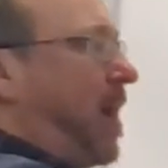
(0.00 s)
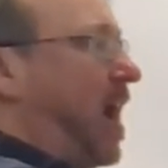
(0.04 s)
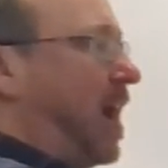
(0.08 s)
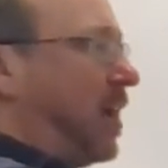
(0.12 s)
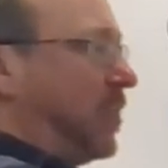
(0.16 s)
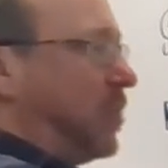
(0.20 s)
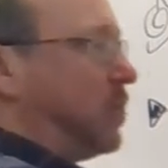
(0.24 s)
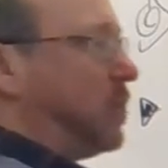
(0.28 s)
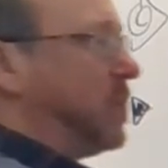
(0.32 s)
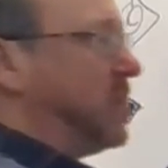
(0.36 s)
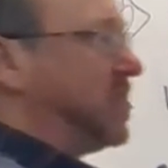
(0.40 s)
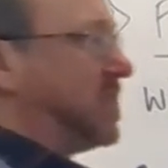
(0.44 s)

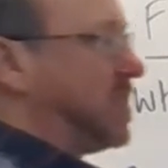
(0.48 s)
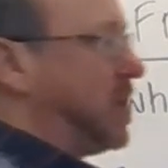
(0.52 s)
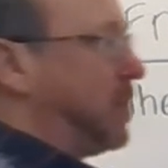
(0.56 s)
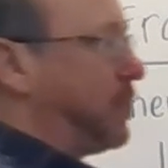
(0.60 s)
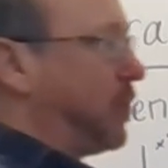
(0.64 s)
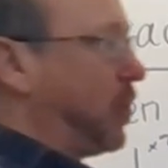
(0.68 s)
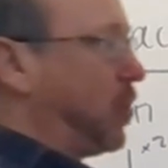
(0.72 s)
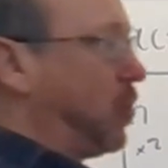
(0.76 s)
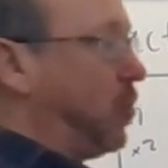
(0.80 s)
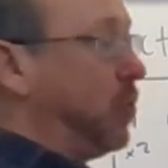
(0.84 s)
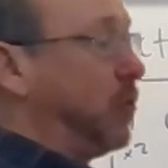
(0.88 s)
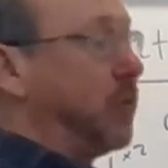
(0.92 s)
by the
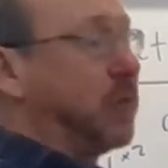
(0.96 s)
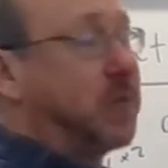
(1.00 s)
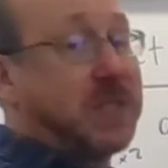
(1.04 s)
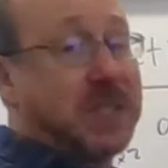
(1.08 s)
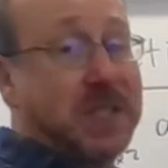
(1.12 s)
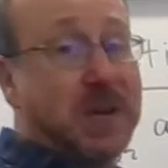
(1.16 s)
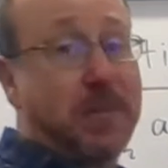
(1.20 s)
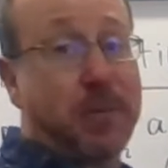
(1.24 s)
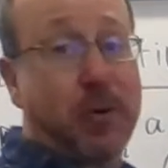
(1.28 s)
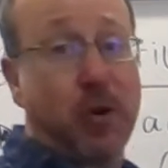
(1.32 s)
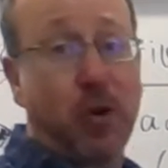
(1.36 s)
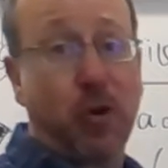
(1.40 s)

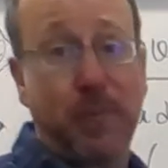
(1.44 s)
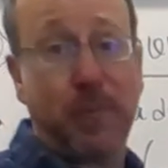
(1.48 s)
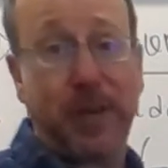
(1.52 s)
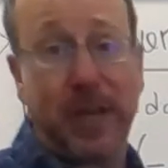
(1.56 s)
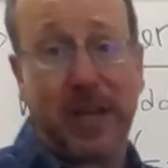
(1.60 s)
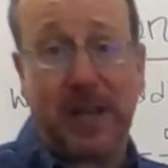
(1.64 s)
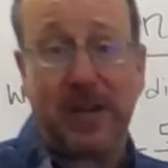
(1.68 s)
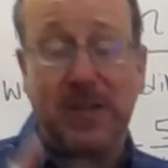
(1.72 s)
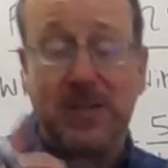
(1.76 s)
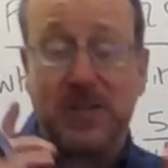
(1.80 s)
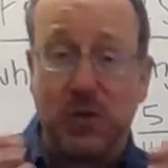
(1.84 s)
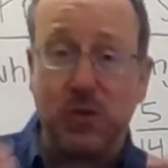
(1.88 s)
reciprocal
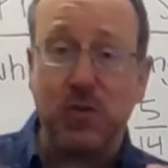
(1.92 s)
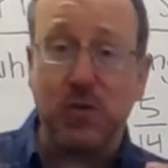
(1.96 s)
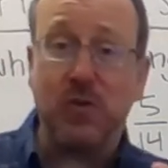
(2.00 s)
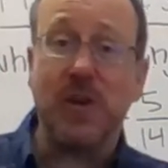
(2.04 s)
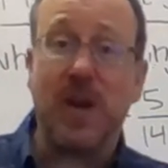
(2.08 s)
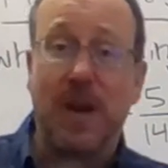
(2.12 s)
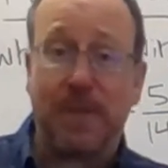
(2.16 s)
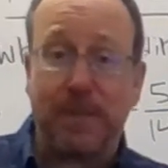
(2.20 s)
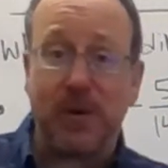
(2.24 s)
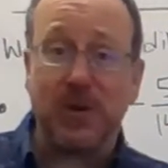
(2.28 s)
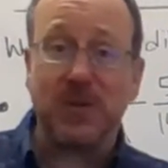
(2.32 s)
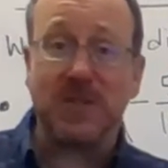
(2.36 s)
being two
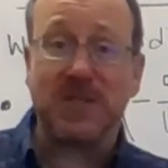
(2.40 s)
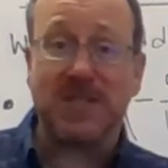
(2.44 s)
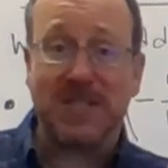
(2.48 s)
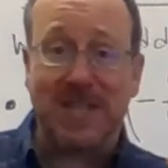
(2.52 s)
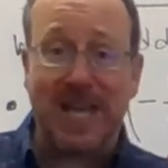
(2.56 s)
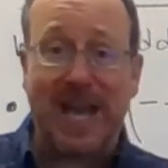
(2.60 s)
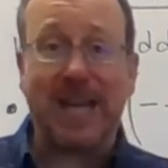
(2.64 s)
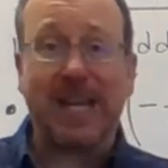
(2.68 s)
numbers